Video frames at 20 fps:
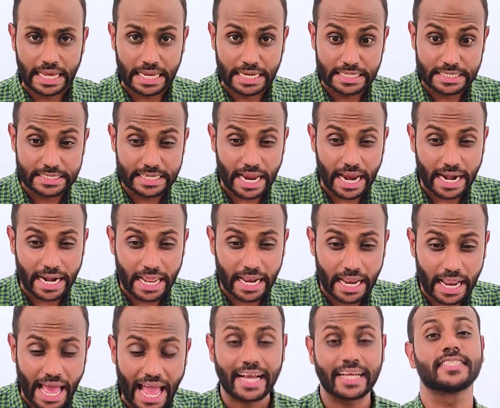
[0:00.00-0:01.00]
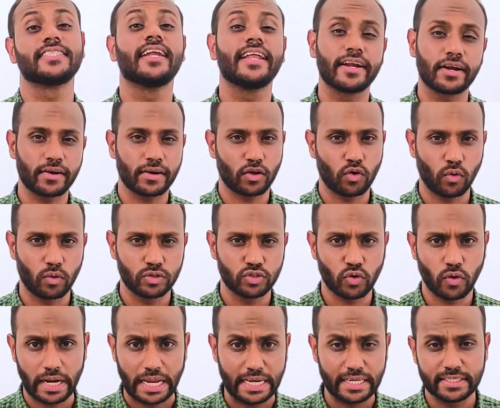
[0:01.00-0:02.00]
internal accident
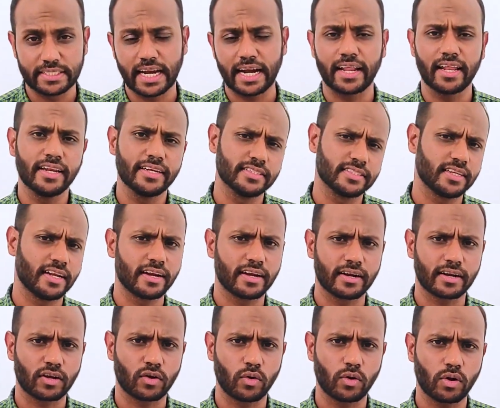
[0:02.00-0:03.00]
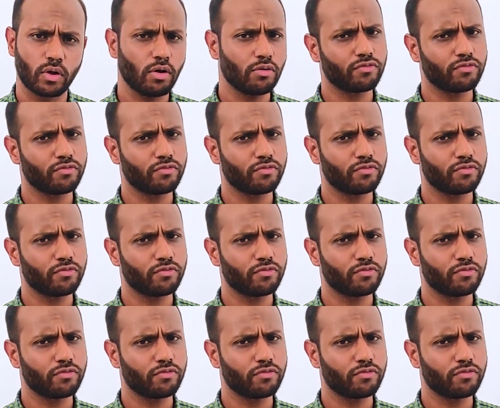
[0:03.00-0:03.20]
records or internal incident record?